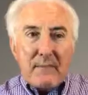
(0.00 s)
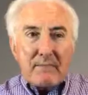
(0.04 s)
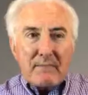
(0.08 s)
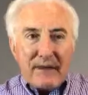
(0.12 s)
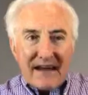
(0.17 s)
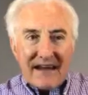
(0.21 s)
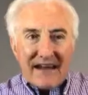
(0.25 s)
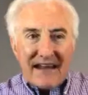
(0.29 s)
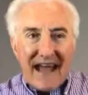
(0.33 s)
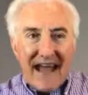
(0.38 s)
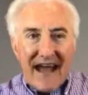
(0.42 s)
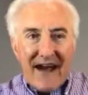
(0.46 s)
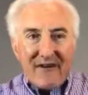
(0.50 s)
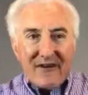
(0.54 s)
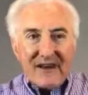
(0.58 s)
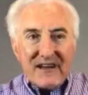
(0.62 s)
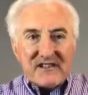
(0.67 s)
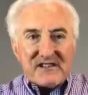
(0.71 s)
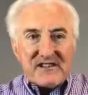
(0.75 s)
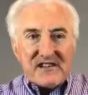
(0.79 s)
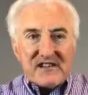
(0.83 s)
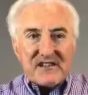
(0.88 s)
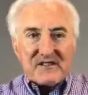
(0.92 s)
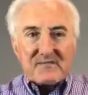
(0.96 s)
But now
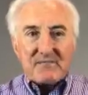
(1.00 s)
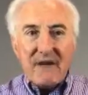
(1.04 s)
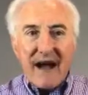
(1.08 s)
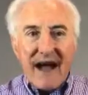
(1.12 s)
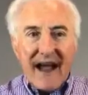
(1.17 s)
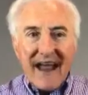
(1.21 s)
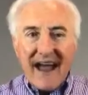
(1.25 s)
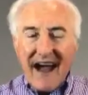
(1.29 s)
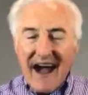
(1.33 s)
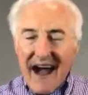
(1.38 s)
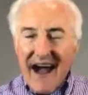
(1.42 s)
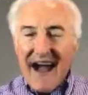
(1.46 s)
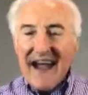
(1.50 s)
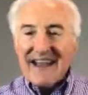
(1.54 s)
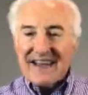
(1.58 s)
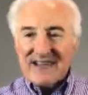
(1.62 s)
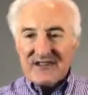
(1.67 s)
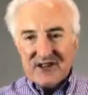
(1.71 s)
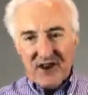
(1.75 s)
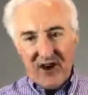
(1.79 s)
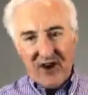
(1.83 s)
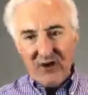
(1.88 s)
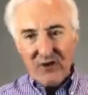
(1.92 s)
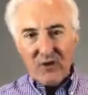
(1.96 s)
he says, My
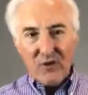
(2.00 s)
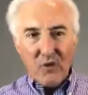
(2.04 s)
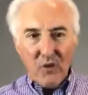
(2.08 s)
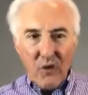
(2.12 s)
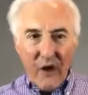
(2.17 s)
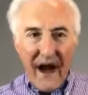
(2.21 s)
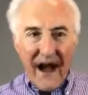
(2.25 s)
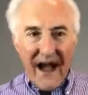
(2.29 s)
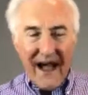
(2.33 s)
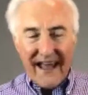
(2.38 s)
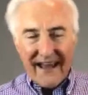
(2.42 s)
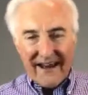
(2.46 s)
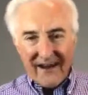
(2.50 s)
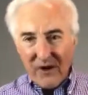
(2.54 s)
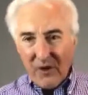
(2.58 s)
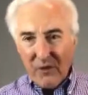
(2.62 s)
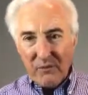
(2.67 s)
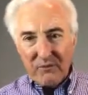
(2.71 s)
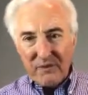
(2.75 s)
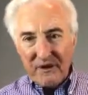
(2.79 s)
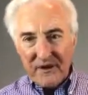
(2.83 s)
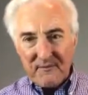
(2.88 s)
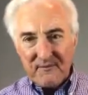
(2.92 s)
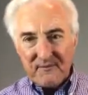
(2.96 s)
eyes are wide
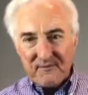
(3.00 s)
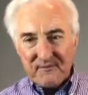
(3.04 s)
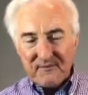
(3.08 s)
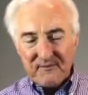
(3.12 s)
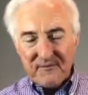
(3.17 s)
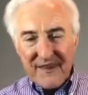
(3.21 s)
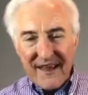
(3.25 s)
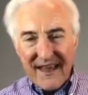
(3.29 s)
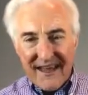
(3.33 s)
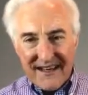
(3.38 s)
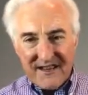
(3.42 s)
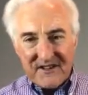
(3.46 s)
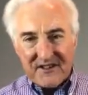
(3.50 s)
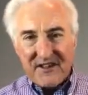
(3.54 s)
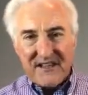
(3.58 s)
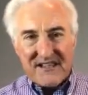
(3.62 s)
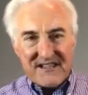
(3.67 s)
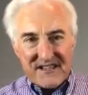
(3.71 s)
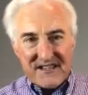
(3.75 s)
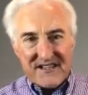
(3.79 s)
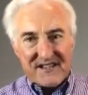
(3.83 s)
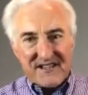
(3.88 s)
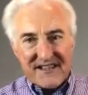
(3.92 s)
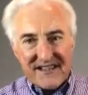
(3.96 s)
open. And
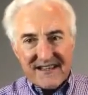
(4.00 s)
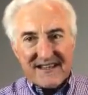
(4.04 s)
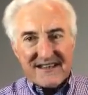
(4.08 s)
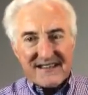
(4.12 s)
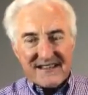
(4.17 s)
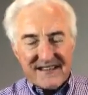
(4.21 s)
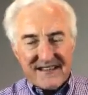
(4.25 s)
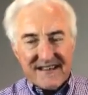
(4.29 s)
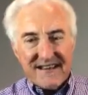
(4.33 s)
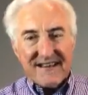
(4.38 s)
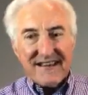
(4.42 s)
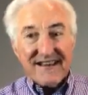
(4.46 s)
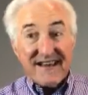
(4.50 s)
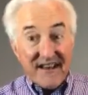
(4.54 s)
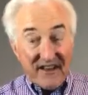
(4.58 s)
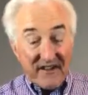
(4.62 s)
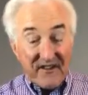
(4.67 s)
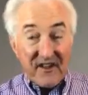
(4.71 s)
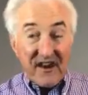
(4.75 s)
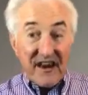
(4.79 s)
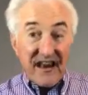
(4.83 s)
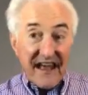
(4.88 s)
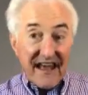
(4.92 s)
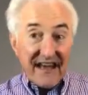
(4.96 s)
Jesus is
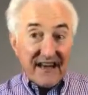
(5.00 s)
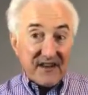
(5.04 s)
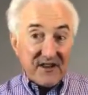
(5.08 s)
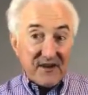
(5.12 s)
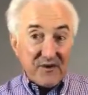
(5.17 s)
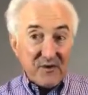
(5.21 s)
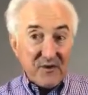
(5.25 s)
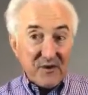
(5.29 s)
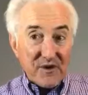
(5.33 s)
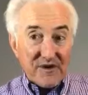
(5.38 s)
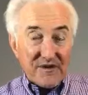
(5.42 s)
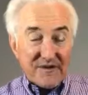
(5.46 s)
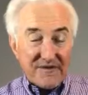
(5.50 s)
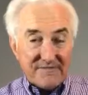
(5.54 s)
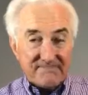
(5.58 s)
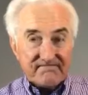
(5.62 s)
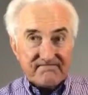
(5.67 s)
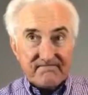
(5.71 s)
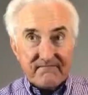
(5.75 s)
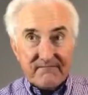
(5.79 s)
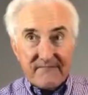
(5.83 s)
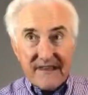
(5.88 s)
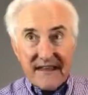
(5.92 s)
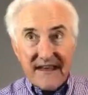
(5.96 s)
the light of the world
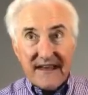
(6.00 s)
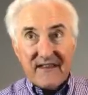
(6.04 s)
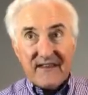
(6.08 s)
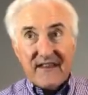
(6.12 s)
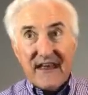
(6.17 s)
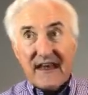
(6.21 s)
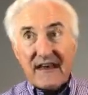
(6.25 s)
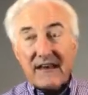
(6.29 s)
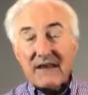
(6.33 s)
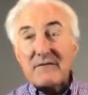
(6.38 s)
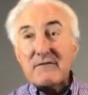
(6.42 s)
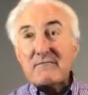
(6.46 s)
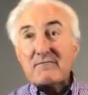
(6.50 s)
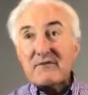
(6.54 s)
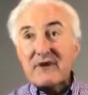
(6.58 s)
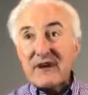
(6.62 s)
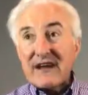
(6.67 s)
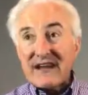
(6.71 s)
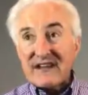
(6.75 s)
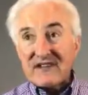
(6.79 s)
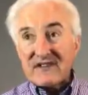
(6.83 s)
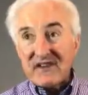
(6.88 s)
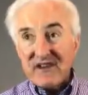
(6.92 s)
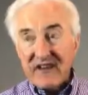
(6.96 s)
that
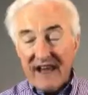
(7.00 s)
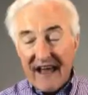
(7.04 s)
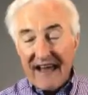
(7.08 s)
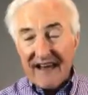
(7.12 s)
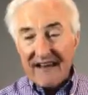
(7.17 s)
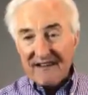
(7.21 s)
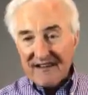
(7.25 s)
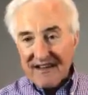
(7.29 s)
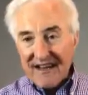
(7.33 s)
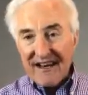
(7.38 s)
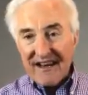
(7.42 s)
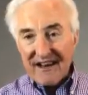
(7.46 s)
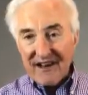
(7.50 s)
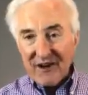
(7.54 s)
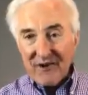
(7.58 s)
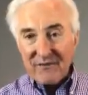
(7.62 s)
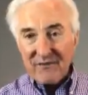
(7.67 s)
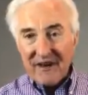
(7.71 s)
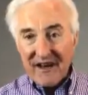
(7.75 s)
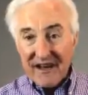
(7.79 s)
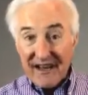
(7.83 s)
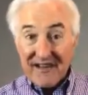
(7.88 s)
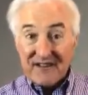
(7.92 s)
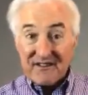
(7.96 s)
brings light and
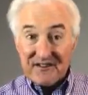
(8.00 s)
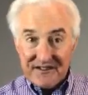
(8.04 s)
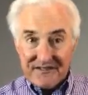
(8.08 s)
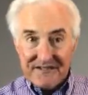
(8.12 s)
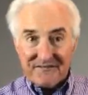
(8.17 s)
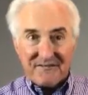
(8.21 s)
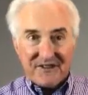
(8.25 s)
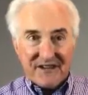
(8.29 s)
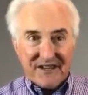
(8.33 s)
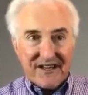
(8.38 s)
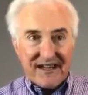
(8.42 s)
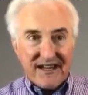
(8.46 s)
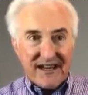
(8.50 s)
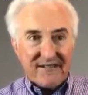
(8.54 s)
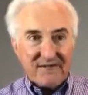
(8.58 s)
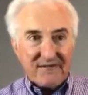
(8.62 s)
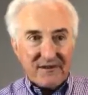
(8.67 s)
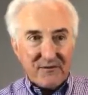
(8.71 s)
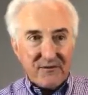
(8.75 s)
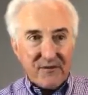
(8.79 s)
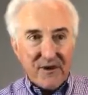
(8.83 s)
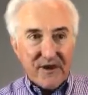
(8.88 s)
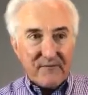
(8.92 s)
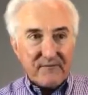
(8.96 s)
illumination to
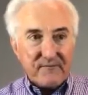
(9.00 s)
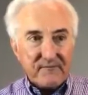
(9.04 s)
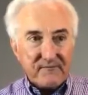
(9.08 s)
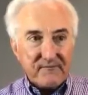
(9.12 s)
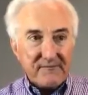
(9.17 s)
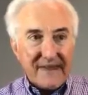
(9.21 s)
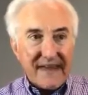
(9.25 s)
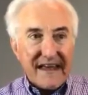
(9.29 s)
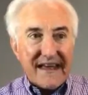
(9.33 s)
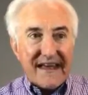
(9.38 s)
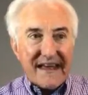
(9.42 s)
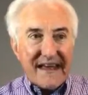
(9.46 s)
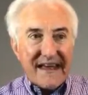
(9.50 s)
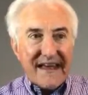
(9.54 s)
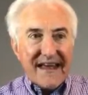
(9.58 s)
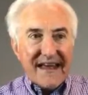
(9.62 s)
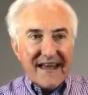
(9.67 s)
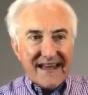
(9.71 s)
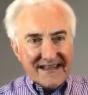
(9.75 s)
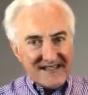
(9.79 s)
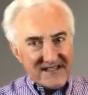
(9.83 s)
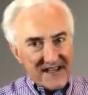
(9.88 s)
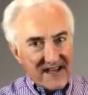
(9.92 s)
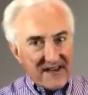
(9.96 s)
everyone.
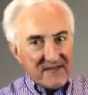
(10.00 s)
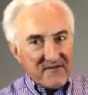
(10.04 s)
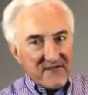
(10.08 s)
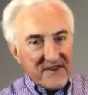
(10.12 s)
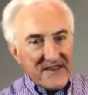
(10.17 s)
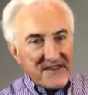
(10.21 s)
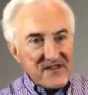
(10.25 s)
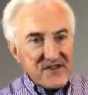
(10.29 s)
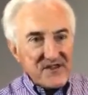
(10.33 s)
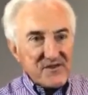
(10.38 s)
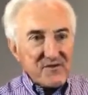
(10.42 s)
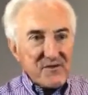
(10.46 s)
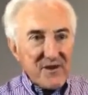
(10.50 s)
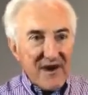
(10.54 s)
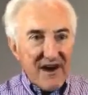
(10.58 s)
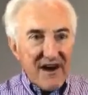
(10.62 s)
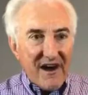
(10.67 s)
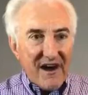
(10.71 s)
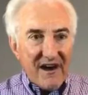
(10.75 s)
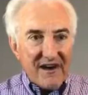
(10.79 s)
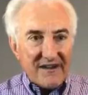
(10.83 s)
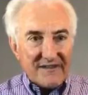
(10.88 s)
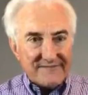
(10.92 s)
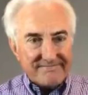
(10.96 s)
He said, If this is
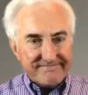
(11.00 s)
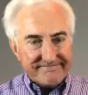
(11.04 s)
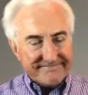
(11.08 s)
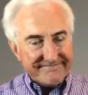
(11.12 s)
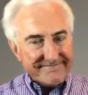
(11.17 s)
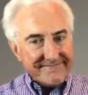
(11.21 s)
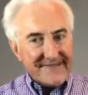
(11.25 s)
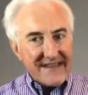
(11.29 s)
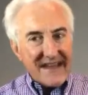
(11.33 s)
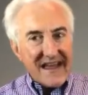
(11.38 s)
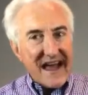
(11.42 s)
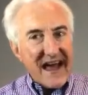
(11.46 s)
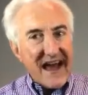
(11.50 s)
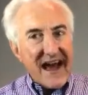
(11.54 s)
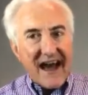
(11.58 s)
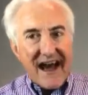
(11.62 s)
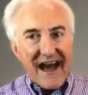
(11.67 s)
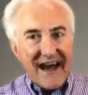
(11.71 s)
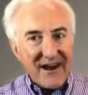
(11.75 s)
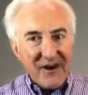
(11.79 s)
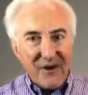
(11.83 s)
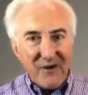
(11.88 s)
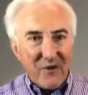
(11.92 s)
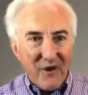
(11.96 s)
wrong,
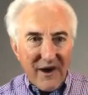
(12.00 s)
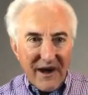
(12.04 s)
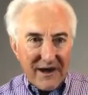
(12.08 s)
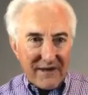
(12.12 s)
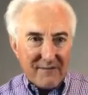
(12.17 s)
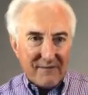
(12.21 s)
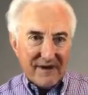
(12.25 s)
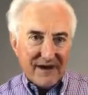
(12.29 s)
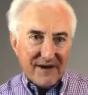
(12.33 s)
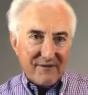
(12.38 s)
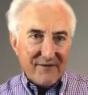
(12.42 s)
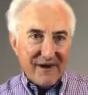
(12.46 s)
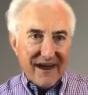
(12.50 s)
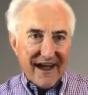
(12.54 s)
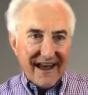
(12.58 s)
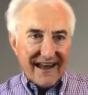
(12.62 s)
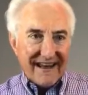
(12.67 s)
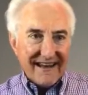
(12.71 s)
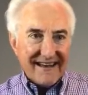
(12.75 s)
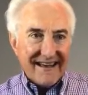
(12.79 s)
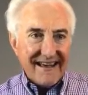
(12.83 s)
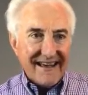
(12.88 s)
I don't want to be right.